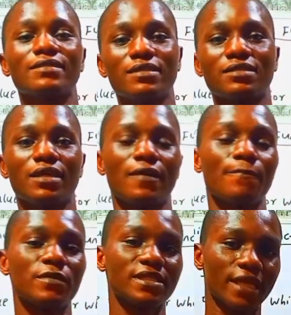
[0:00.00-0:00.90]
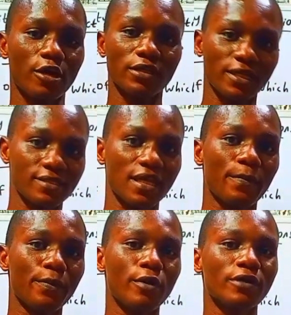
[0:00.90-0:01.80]
this second
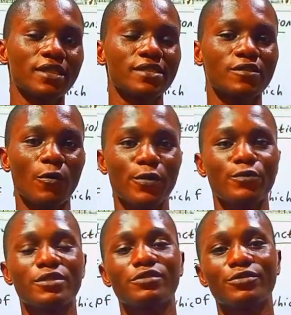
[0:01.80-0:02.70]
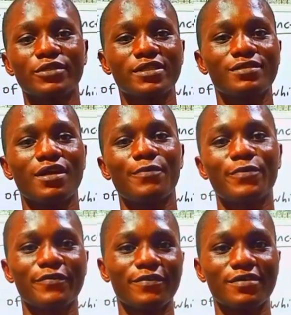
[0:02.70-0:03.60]
example on this topic we introduced in our
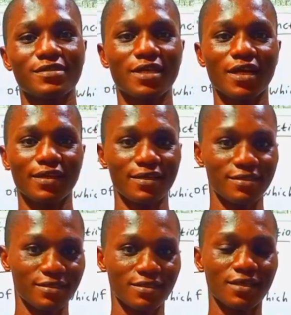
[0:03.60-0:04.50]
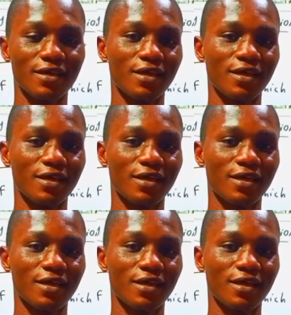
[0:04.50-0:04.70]
previous class,